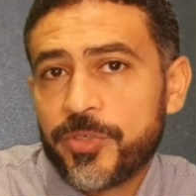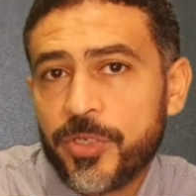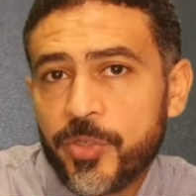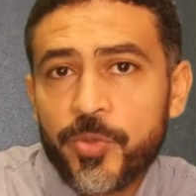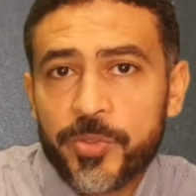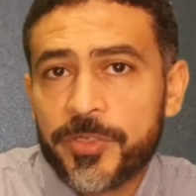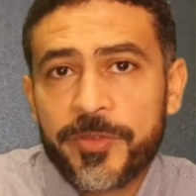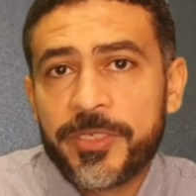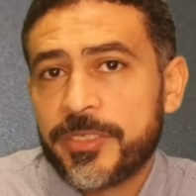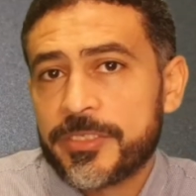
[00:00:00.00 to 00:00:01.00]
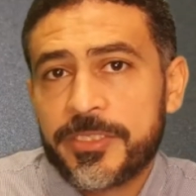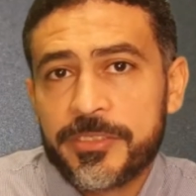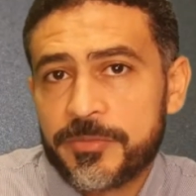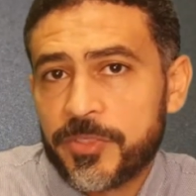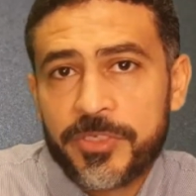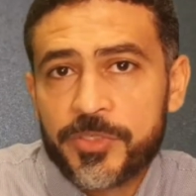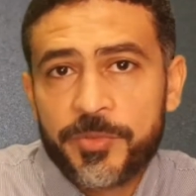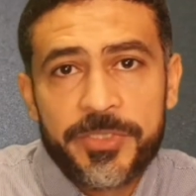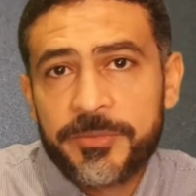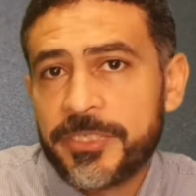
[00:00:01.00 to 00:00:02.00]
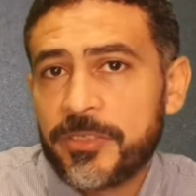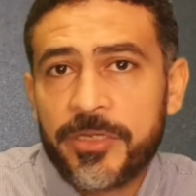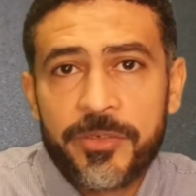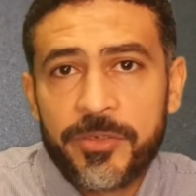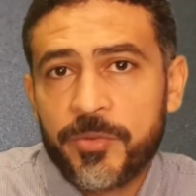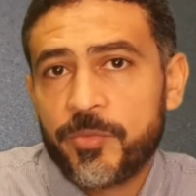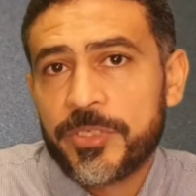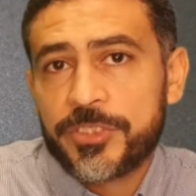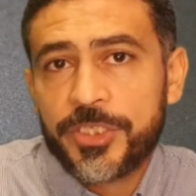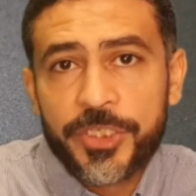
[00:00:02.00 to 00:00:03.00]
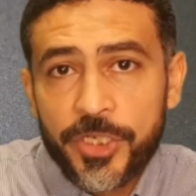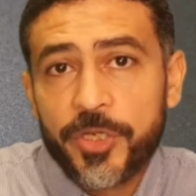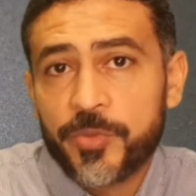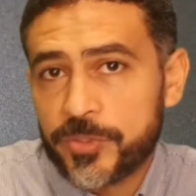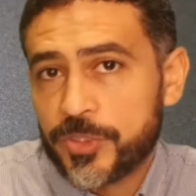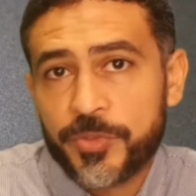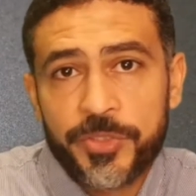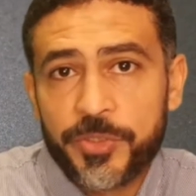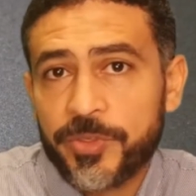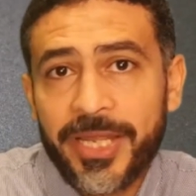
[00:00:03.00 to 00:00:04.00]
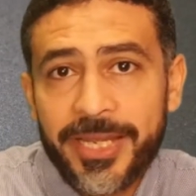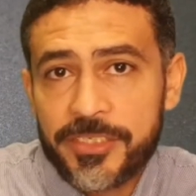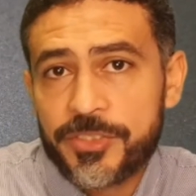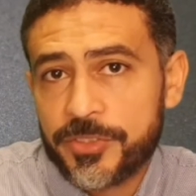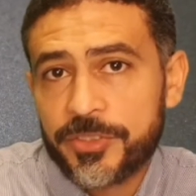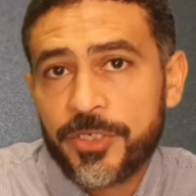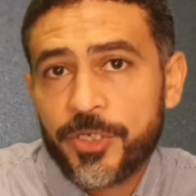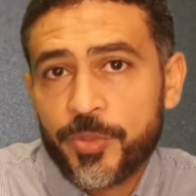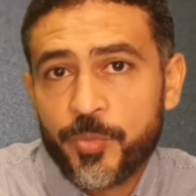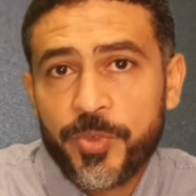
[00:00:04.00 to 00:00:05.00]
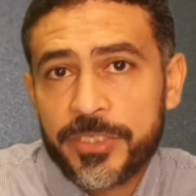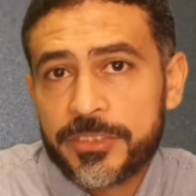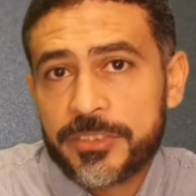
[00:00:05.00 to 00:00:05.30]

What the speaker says: low order thinking skills because you will depend on what you know. So you will answer with